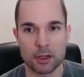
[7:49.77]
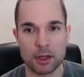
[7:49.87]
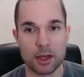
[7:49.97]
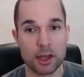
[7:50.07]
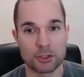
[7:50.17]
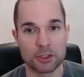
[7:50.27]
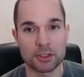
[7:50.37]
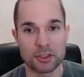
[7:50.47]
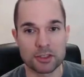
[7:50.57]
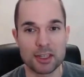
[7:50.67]
As you
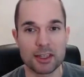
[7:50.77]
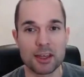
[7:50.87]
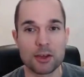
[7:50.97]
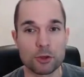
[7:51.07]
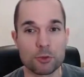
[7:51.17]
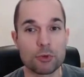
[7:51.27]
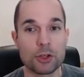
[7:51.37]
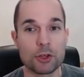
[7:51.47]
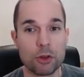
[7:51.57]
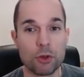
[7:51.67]
can see, they're
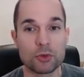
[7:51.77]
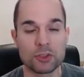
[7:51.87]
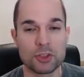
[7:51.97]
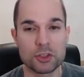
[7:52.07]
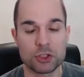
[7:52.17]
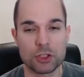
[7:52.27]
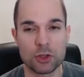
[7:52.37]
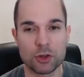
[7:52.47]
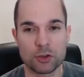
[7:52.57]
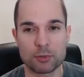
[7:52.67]
pretty close to the
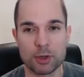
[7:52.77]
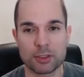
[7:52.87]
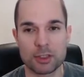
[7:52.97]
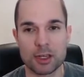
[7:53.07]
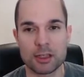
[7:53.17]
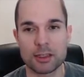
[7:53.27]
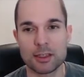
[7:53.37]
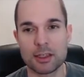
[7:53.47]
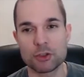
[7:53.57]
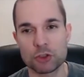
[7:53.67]
shields, but
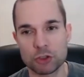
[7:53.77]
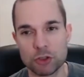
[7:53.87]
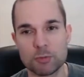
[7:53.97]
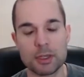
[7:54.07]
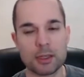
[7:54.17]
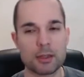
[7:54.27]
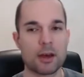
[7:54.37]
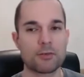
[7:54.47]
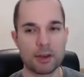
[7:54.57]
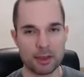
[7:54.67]
it should be
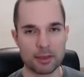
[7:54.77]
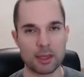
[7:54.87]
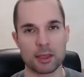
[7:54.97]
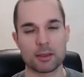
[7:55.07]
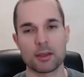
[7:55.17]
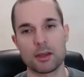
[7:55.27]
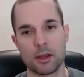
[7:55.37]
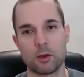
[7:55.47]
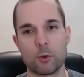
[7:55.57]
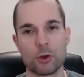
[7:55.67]
enough, I think,
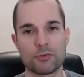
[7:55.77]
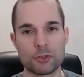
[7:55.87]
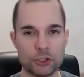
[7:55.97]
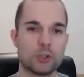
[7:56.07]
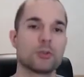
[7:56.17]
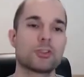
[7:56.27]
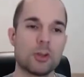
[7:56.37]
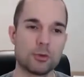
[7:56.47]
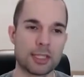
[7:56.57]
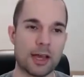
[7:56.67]
where if the shields
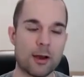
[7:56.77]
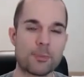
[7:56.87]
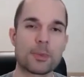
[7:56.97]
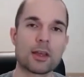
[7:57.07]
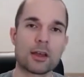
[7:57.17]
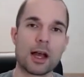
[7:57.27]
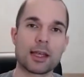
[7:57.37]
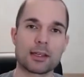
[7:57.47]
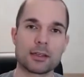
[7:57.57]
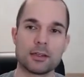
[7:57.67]
go down, I
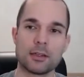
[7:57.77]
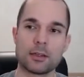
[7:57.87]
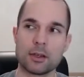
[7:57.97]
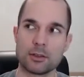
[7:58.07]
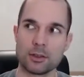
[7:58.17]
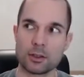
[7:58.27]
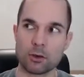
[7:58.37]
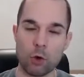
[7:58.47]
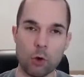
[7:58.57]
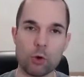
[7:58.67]
can
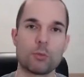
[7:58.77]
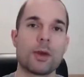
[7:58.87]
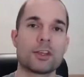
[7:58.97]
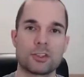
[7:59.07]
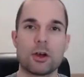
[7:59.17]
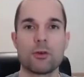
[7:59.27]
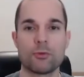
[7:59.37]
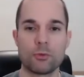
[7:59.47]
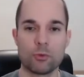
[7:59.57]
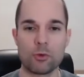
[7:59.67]
hold myself